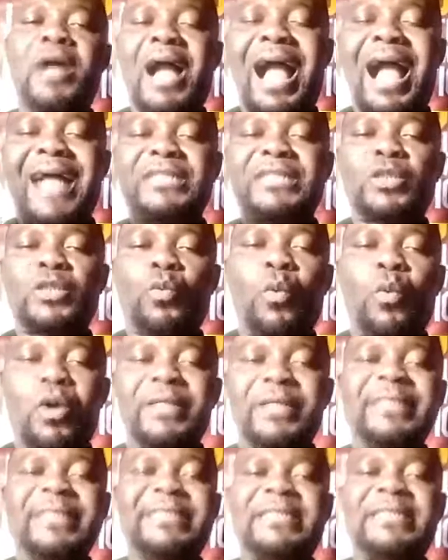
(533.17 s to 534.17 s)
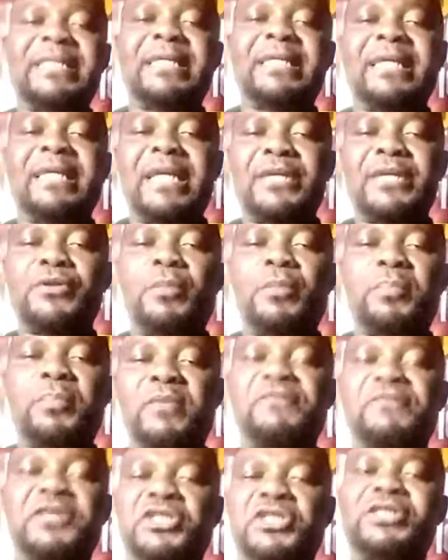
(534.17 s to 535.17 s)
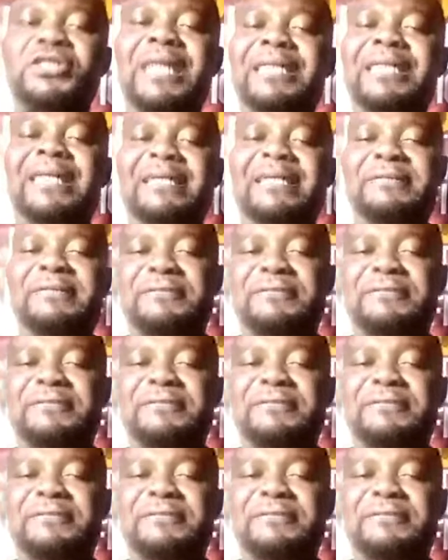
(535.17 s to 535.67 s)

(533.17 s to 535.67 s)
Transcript: as quality in your professional life.